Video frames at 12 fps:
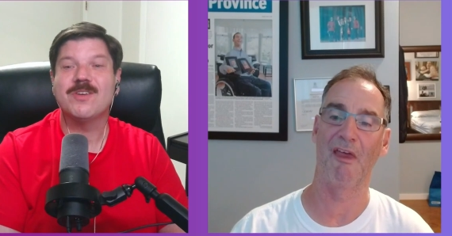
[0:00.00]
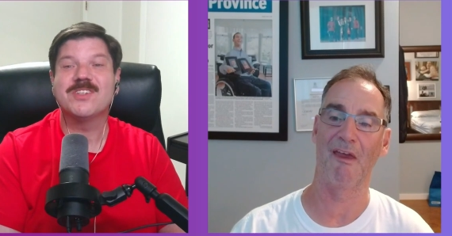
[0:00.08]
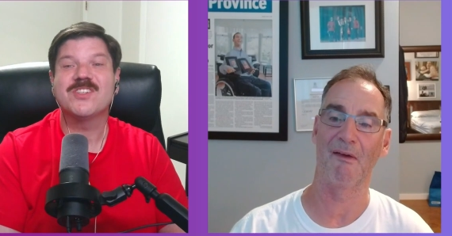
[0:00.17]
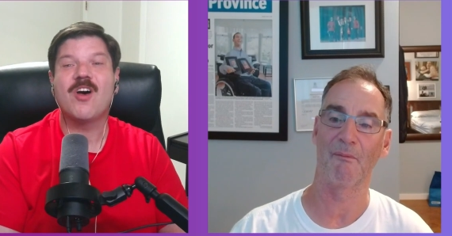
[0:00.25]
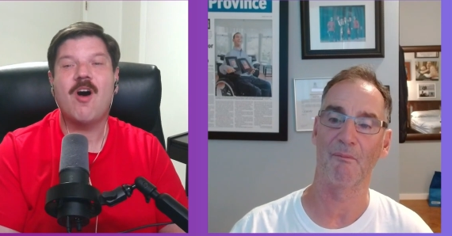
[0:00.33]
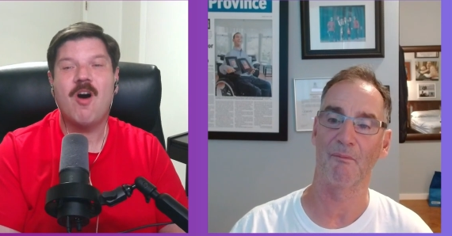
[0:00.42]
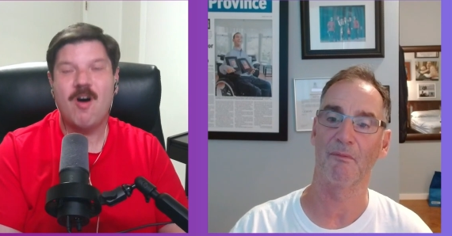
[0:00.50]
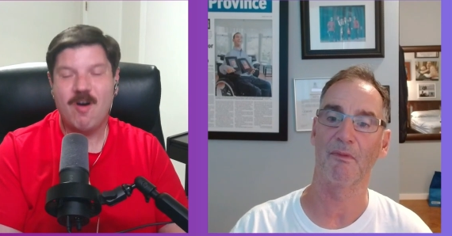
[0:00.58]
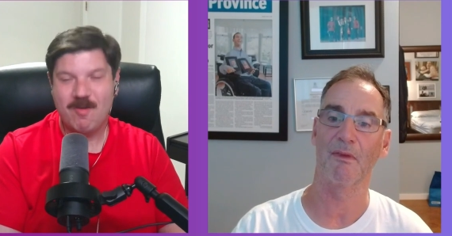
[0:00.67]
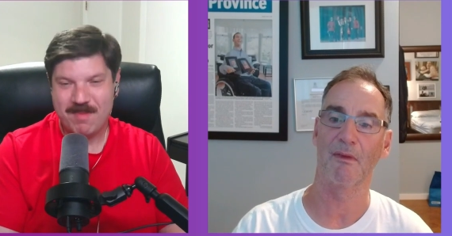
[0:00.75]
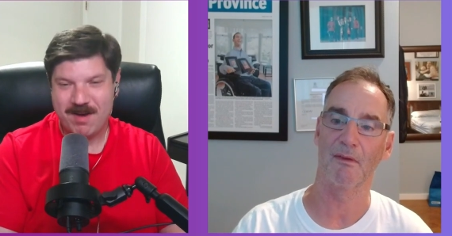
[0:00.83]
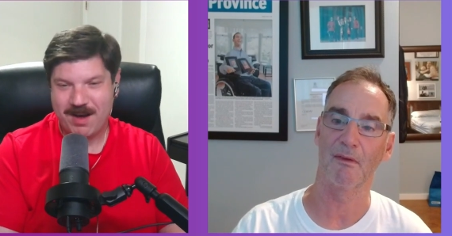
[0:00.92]
Speaker 1: podcast. is all
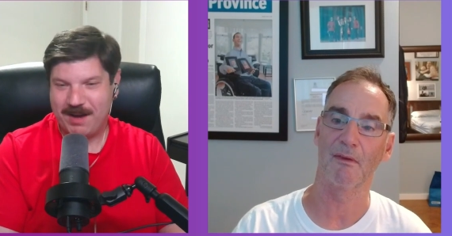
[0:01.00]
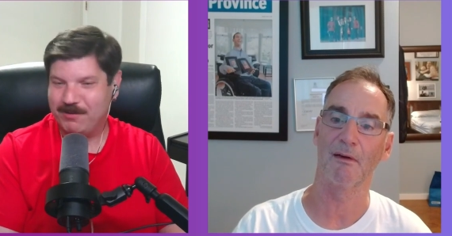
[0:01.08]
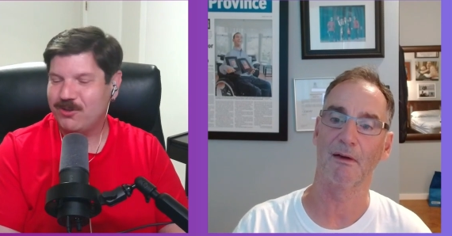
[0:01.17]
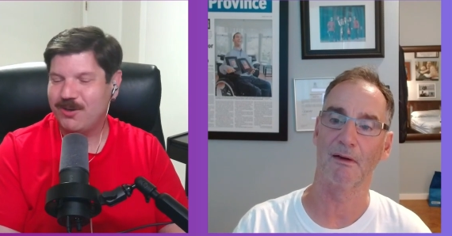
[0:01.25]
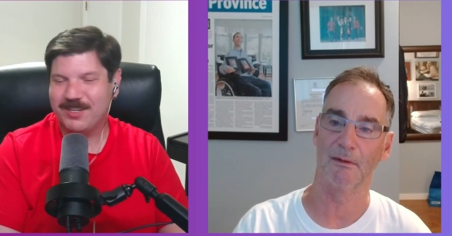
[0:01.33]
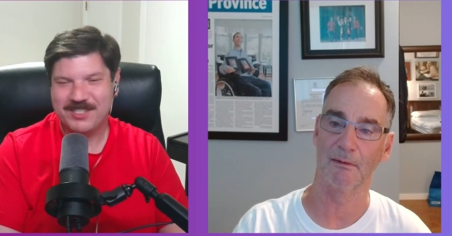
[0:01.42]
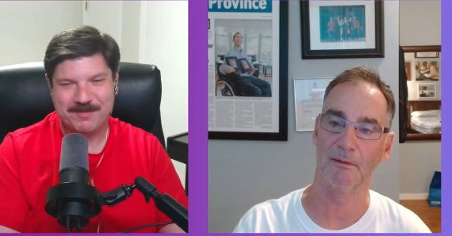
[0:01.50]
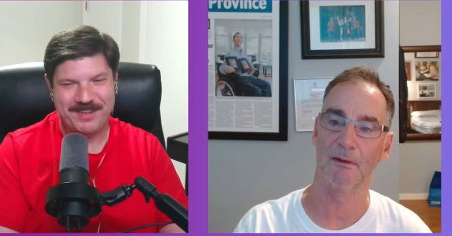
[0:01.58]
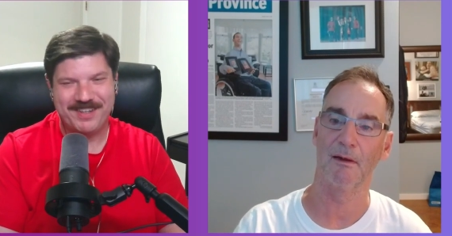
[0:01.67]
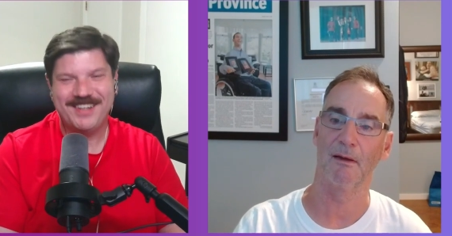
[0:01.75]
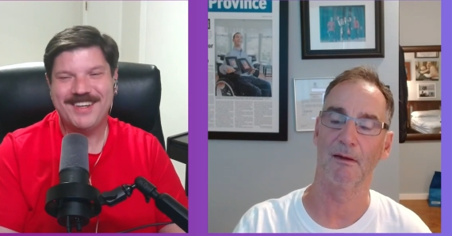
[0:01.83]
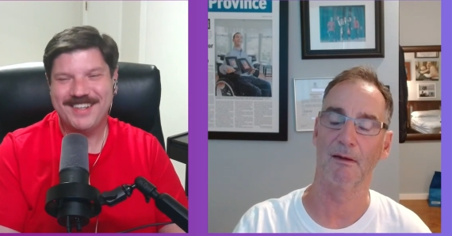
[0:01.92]
mine. Trust me.